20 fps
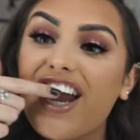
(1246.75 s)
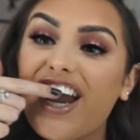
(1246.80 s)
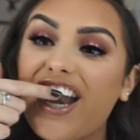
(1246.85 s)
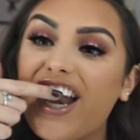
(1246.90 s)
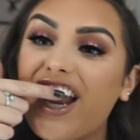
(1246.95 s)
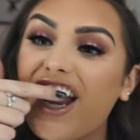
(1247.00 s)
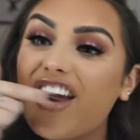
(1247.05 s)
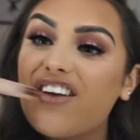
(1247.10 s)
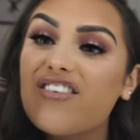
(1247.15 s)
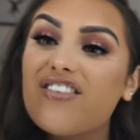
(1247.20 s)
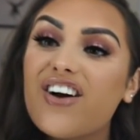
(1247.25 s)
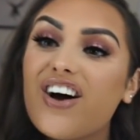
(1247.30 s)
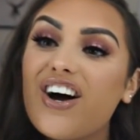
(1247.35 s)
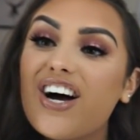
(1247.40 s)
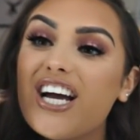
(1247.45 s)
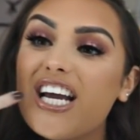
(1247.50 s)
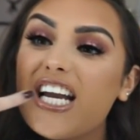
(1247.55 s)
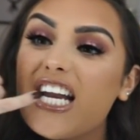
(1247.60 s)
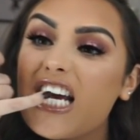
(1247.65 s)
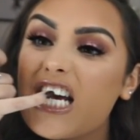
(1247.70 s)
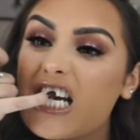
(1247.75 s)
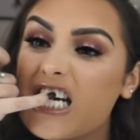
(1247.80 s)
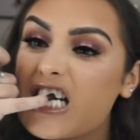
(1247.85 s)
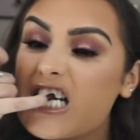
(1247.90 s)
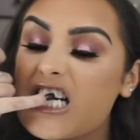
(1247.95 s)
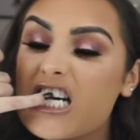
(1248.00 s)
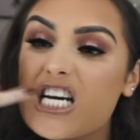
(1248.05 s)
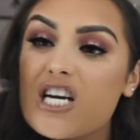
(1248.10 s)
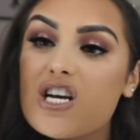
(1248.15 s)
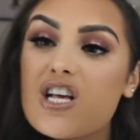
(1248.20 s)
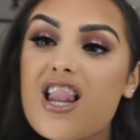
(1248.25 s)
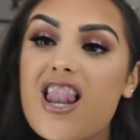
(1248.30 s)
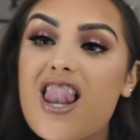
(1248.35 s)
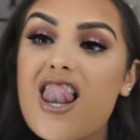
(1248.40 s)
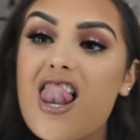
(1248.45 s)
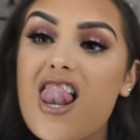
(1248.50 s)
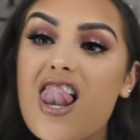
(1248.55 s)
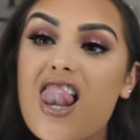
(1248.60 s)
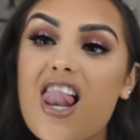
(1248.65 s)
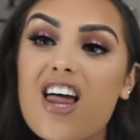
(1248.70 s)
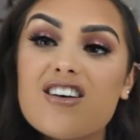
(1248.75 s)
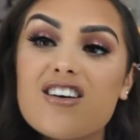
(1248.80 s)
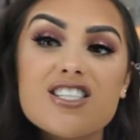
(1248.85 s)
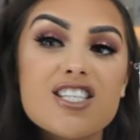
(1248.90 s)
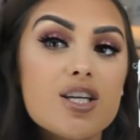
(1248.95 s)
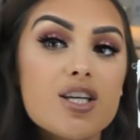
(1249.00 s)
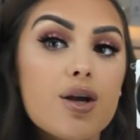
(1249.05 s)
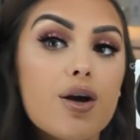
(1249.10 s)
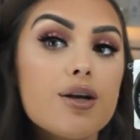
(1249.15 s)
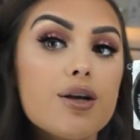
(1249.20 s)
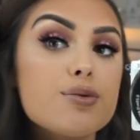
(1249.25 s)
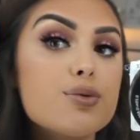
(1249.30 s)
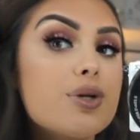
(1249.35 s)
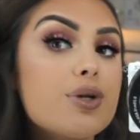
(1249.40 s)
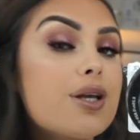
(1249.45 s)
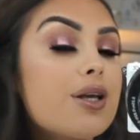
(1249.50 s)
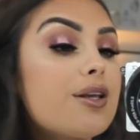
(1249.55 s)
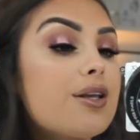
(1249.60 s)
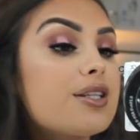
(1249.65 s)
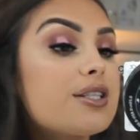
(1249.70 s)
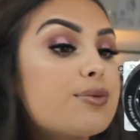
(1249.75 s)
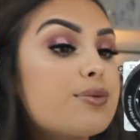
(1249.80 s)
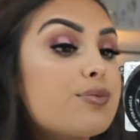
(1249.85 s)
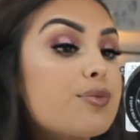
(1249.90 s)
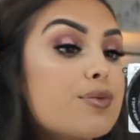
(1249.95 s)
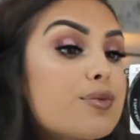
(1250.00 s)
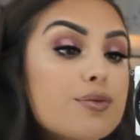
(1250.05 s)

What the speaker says: in the gift guide. I'll show you guys what it is.